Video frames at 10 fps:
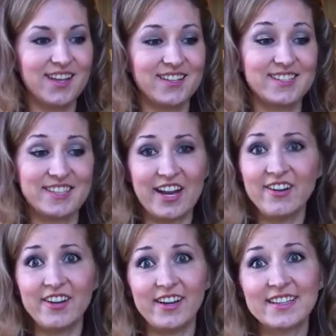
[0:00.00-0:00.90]
it's
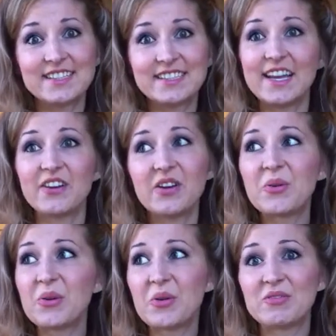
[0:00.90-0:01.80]
scary. It's scary
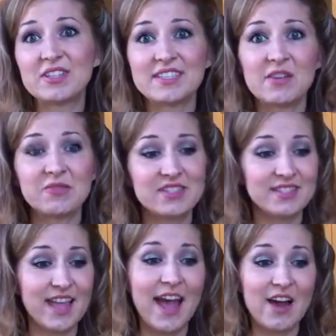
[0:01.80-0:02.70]
going over to
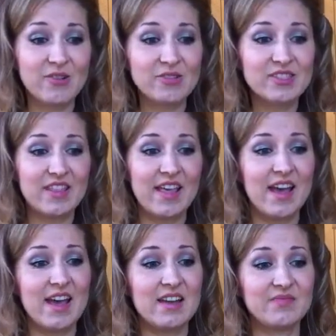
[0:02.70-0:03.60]
someone's house
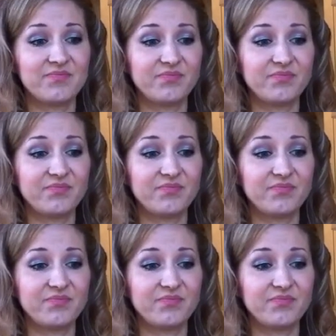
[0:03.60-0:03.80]
that